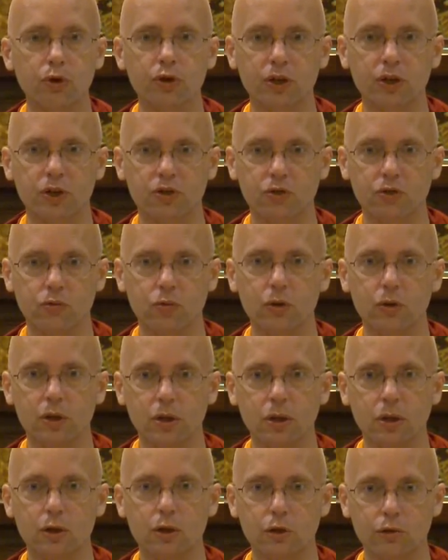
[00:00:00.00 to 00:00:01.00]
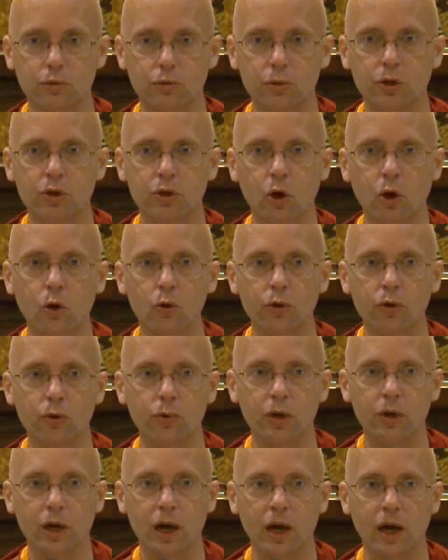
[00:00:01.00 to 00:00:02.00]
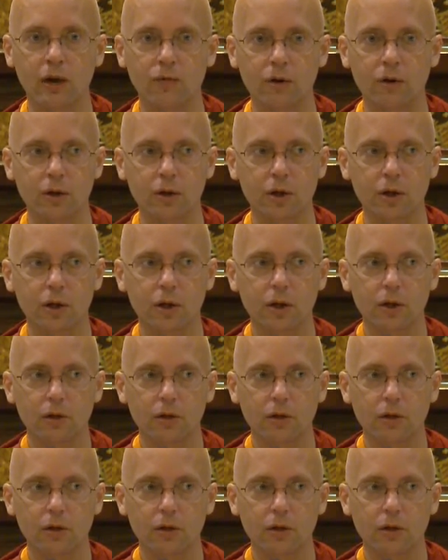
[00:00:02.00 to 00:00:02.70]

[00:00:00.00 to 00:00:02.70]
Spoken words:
Buddha nature really is, we know that we have it.